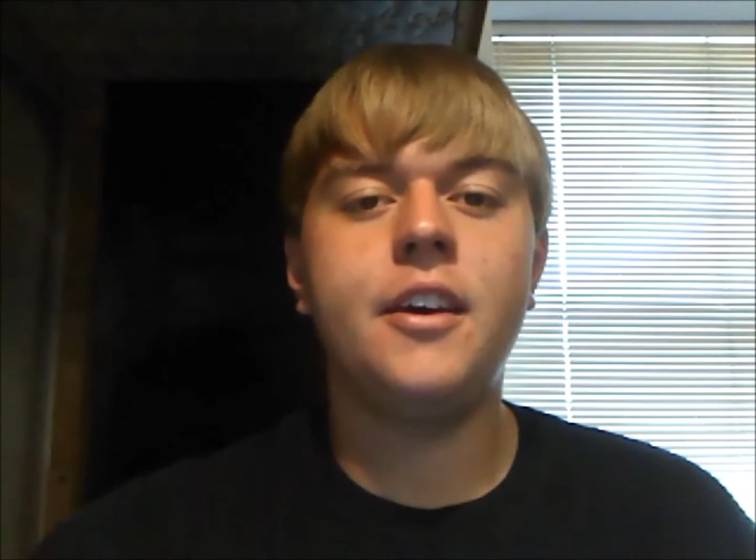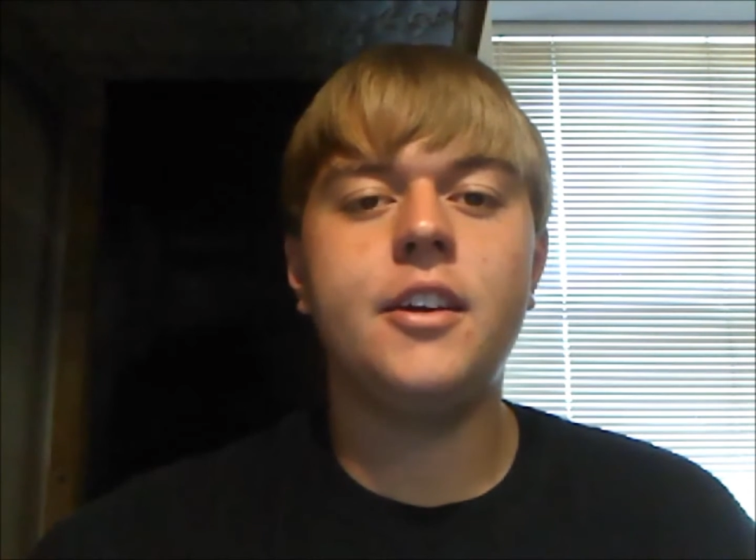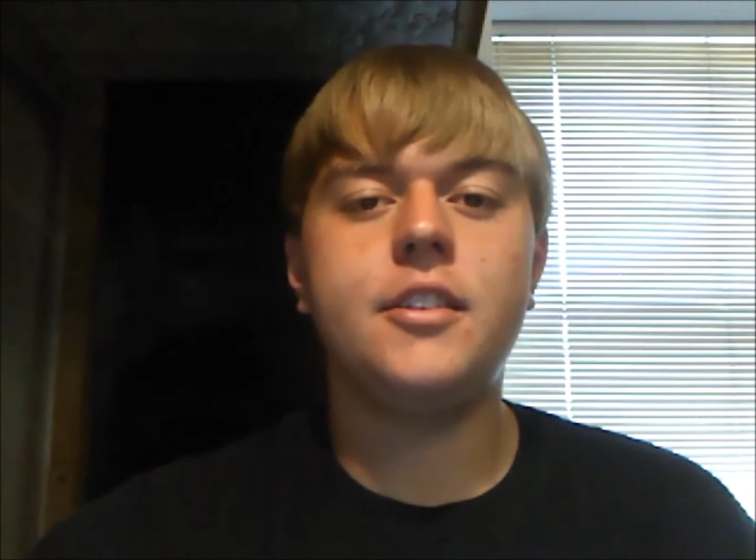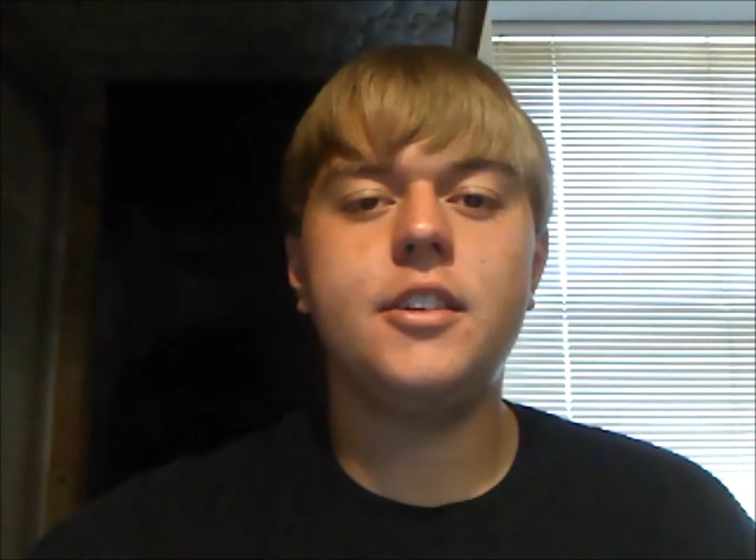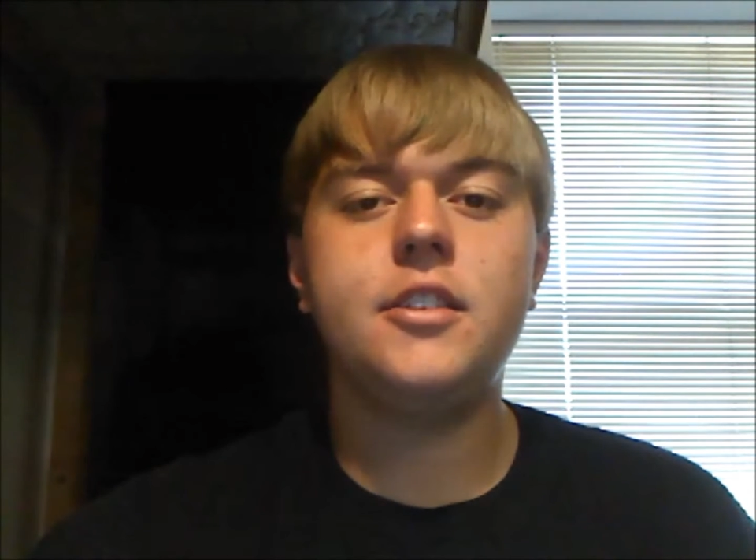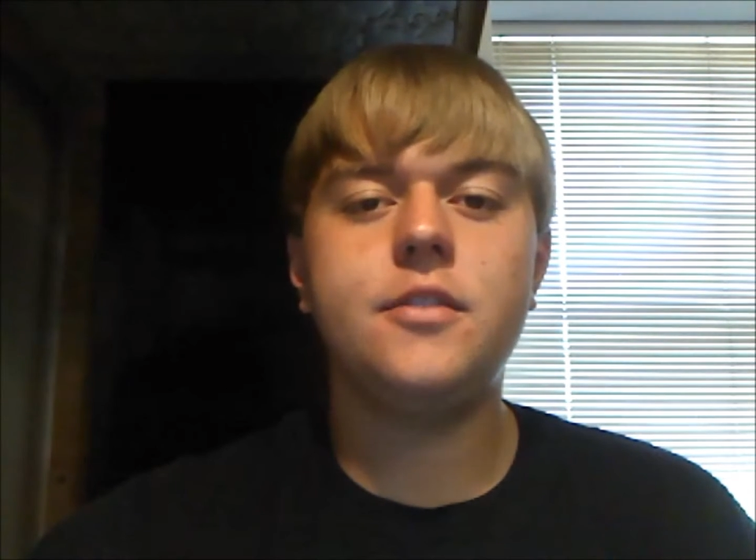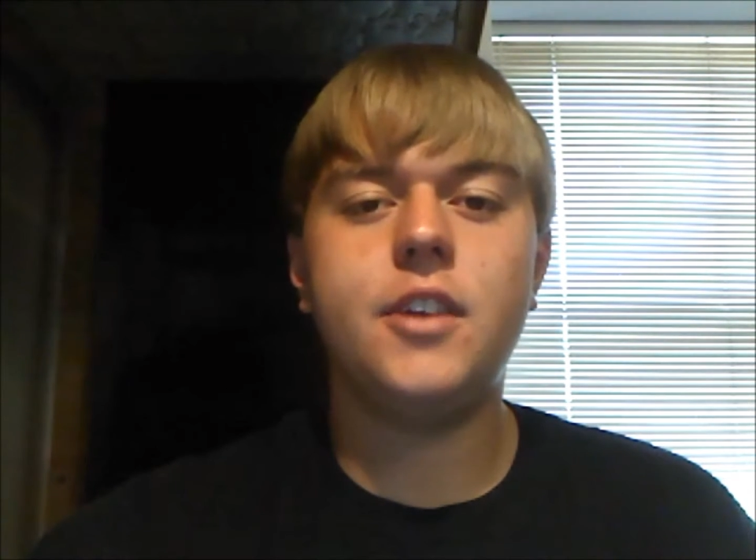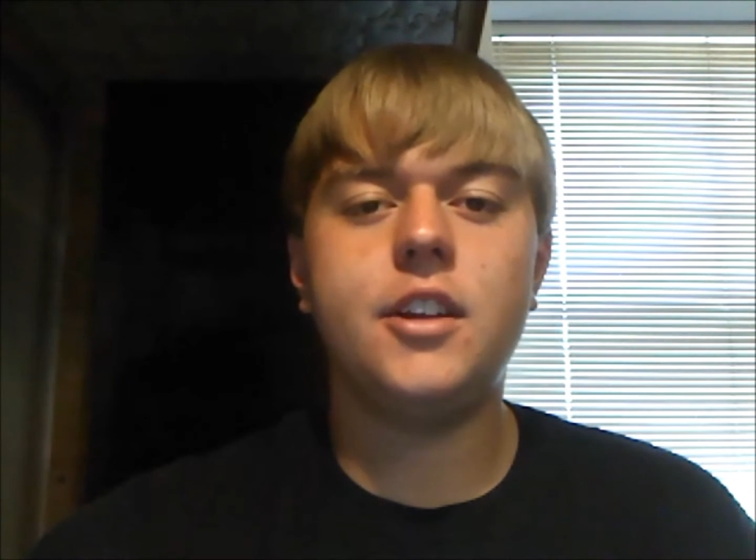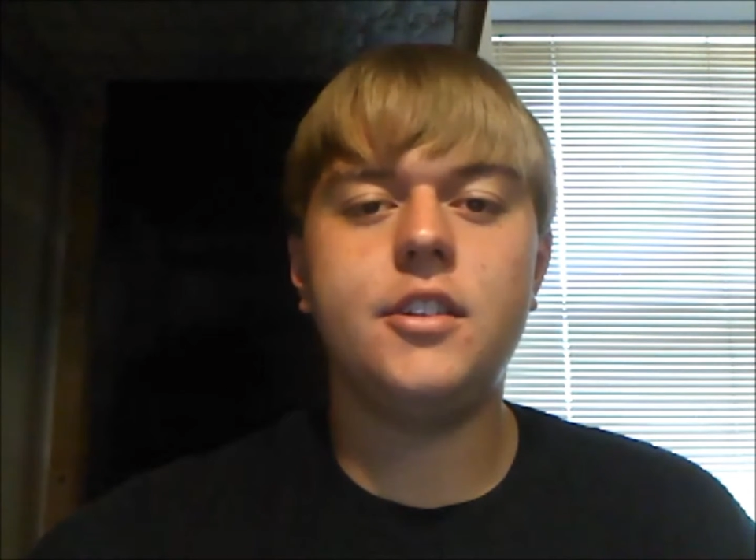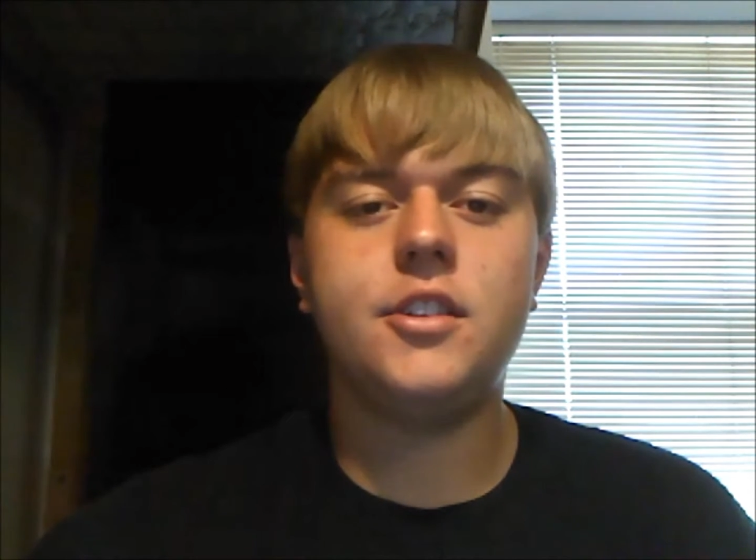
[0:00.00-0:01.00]

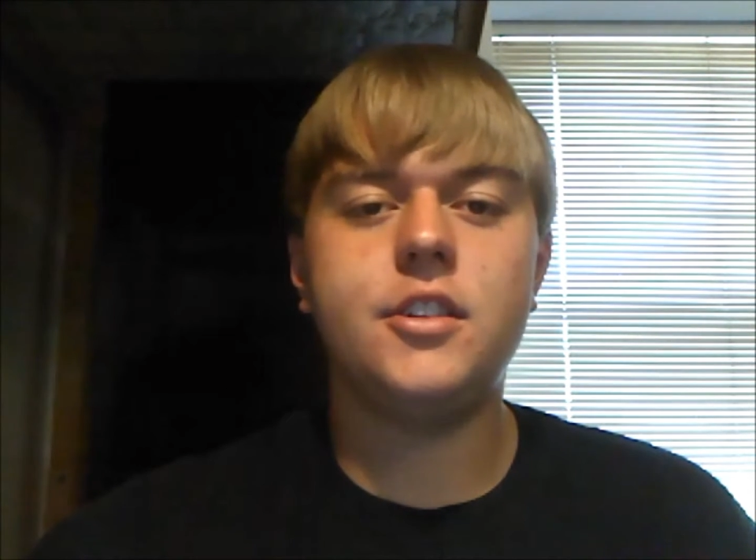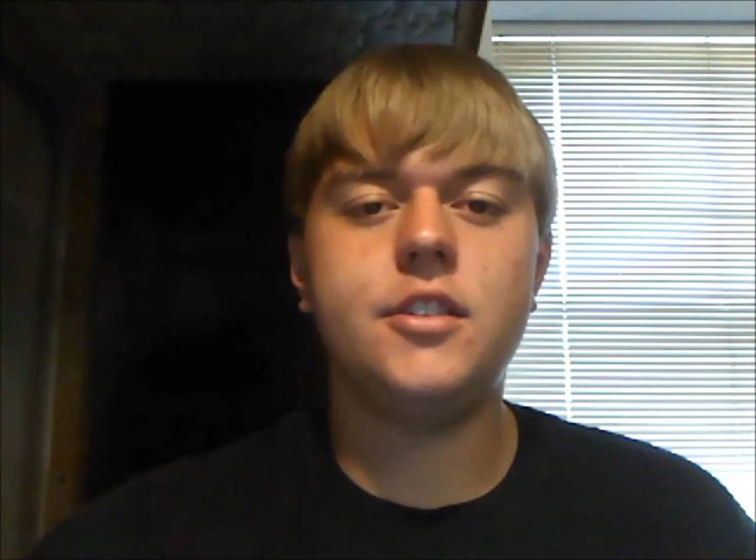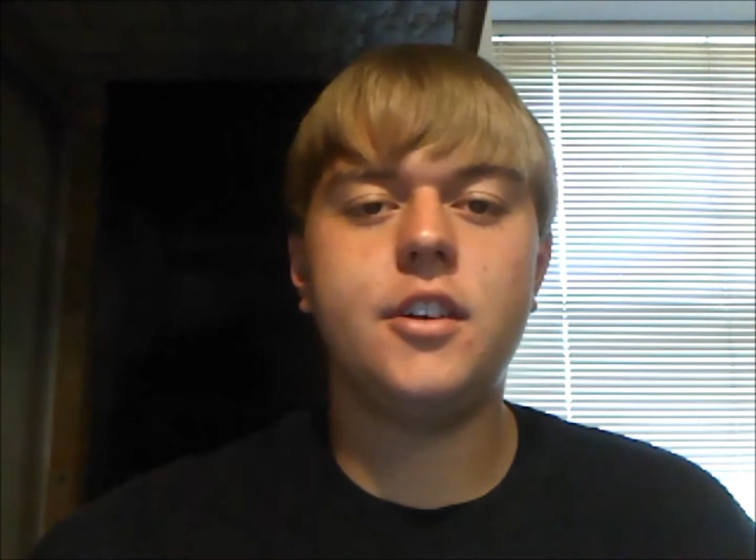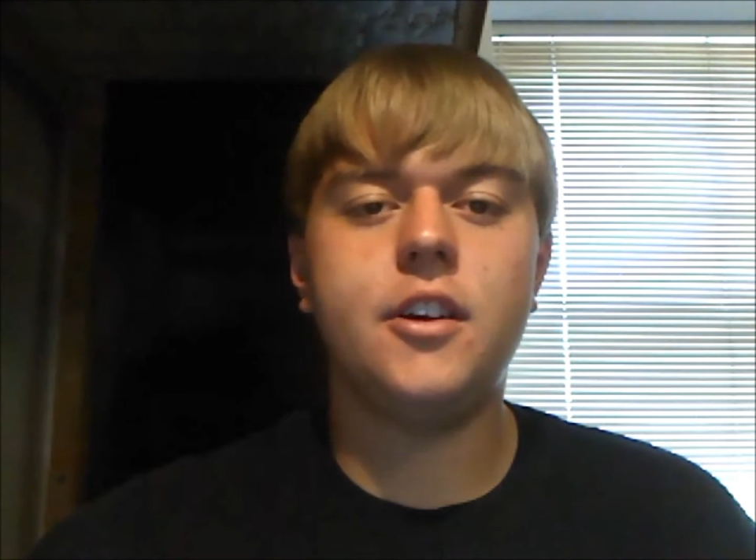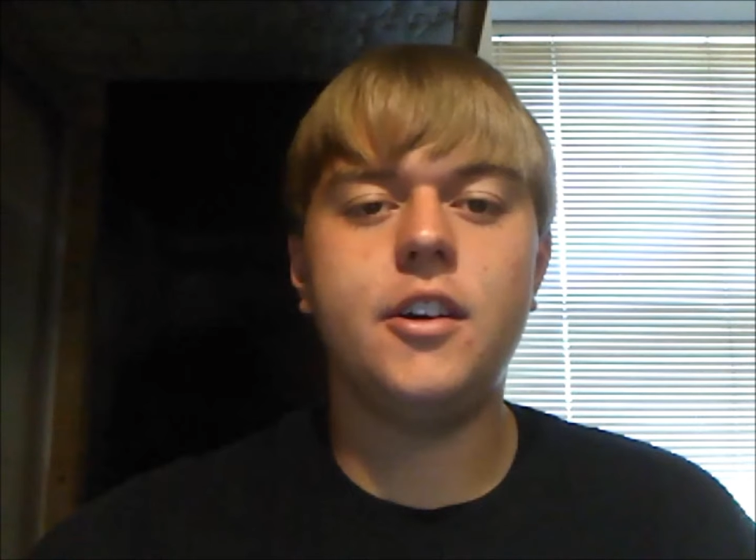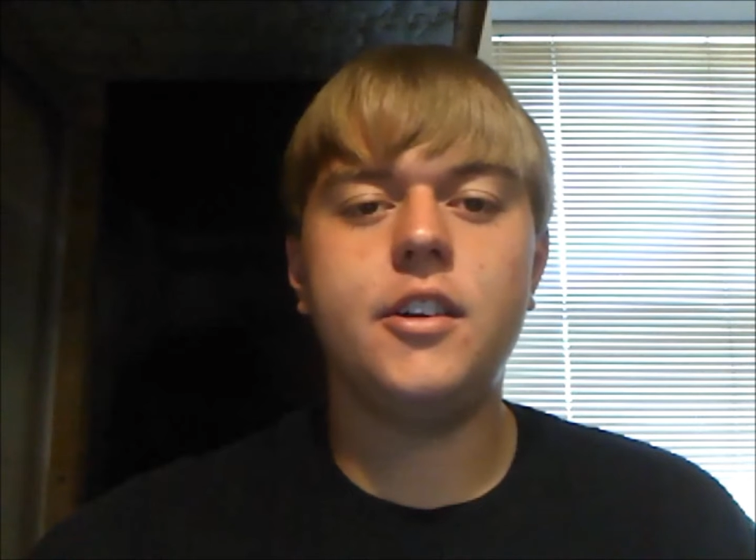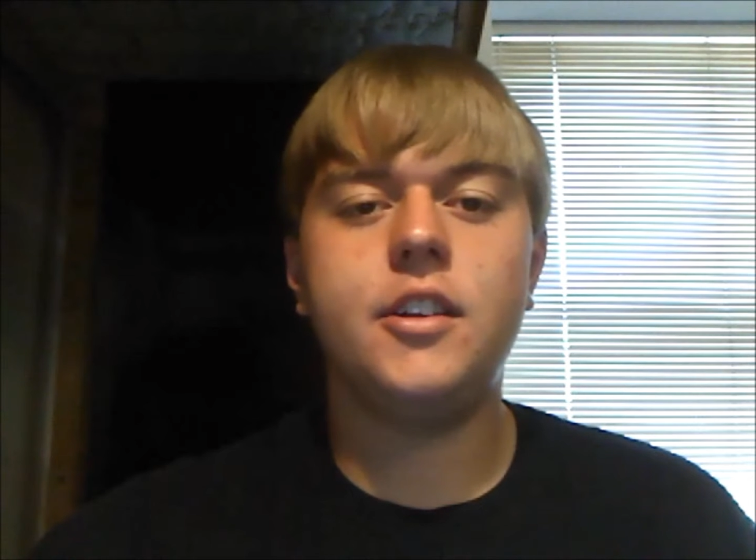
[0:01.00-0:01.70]
Disadvantages are,